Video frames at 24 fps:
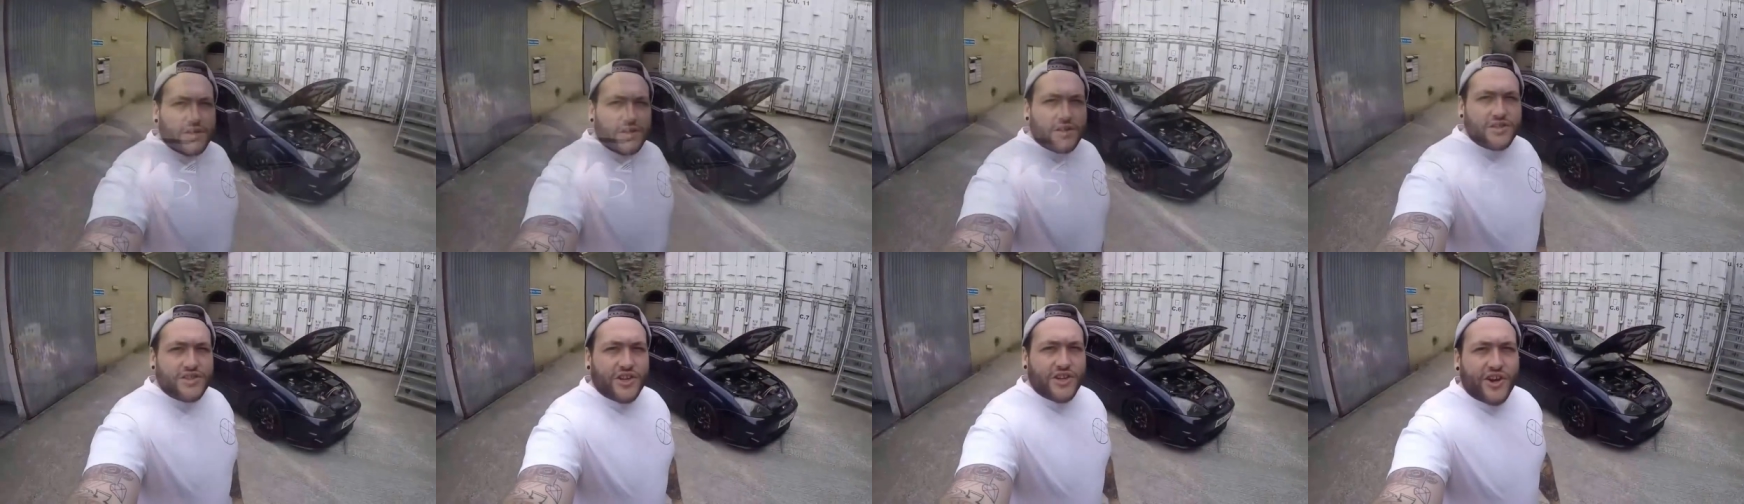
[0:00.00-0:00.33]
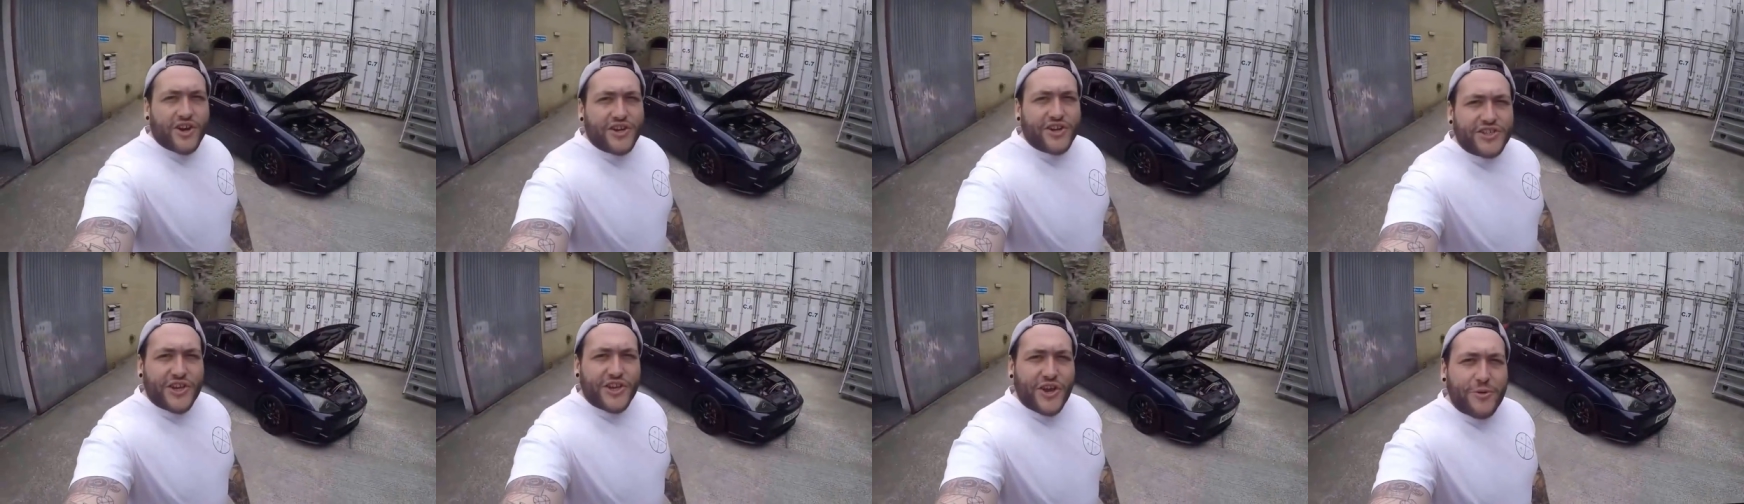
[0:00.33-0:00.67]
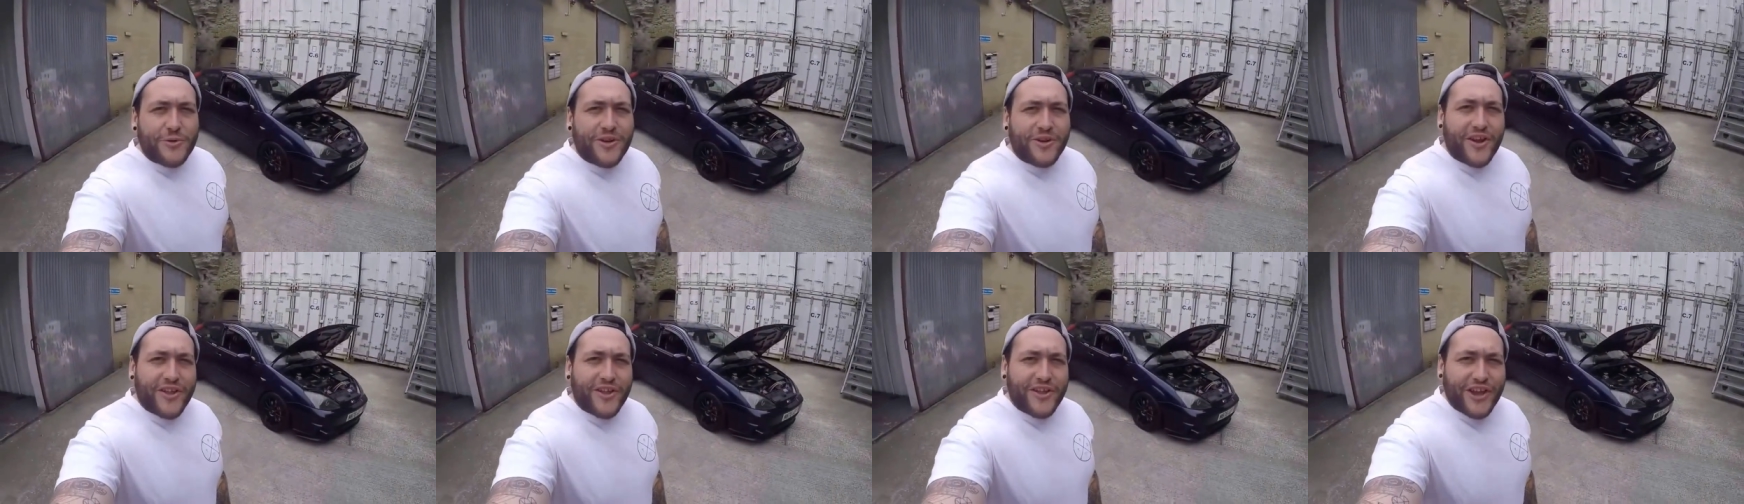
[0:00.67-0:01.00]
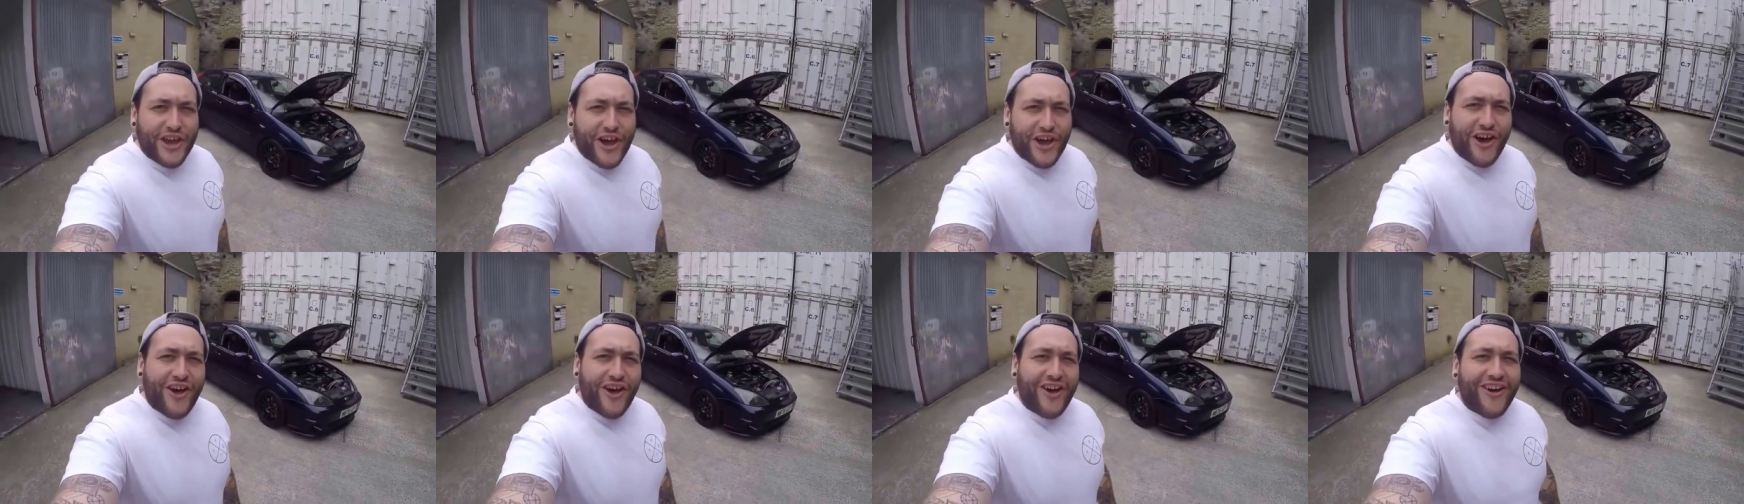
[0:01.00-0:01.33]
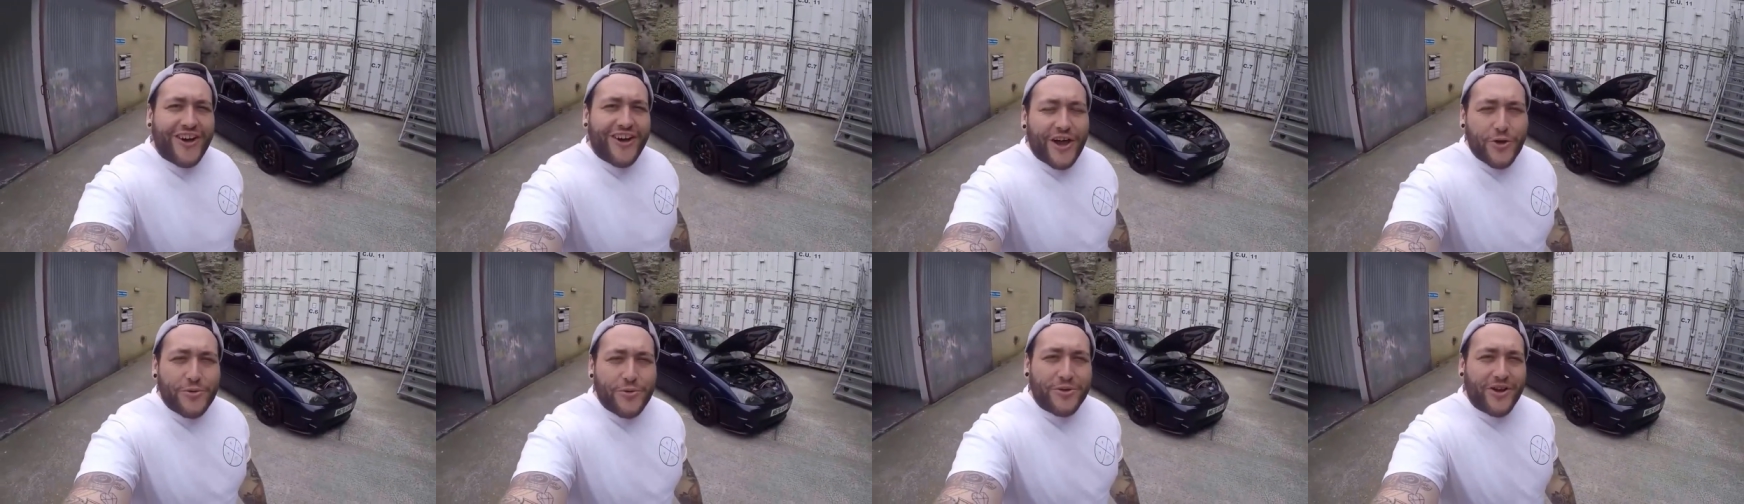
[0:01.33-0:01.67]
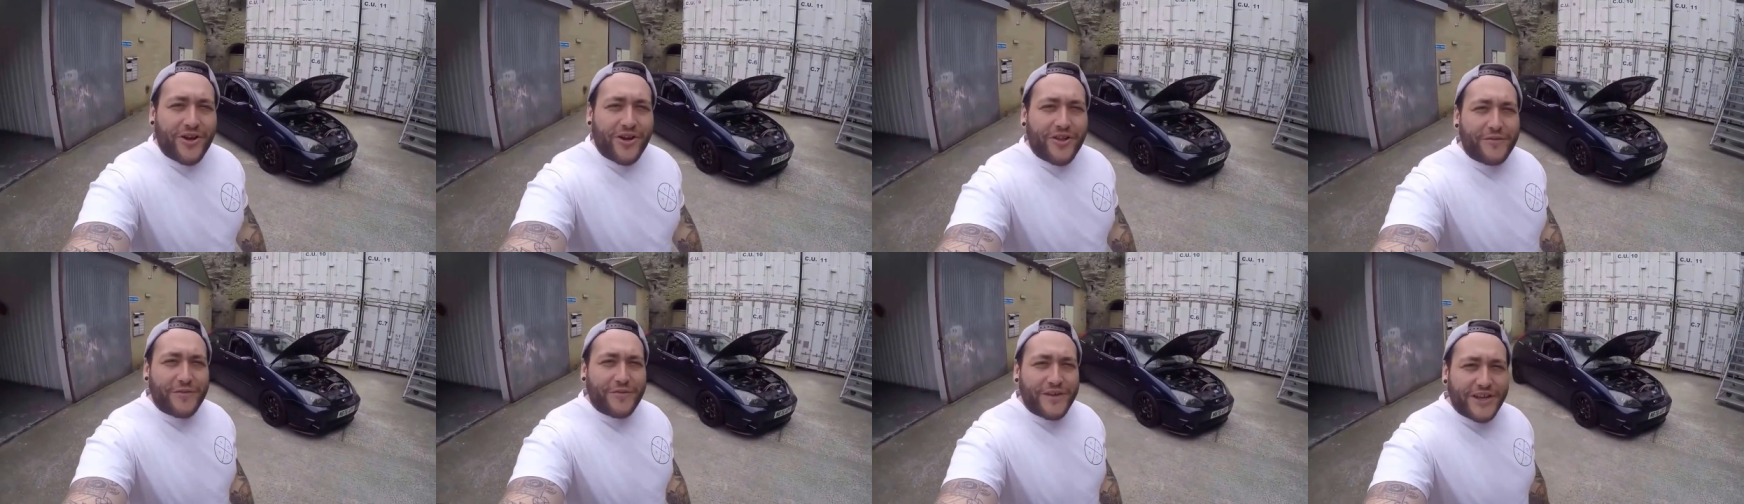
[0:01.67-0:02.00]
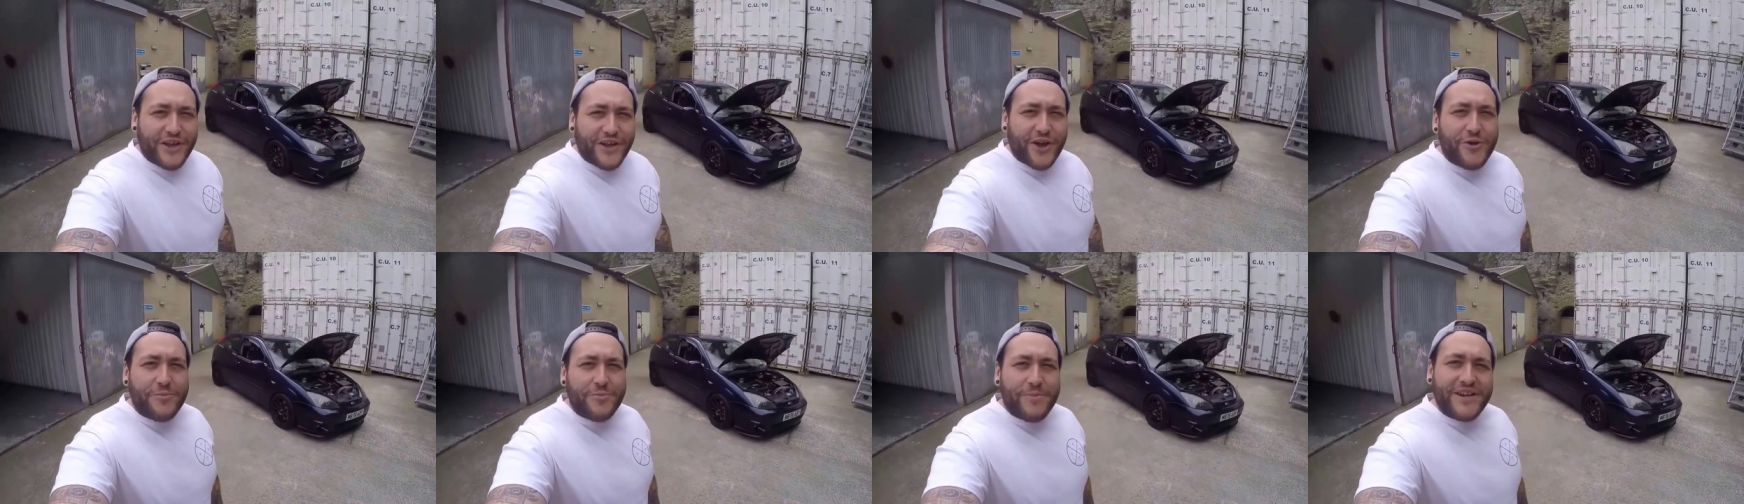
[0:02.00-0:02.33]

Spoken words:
So guys, I hope you like the car, I hope you like the video.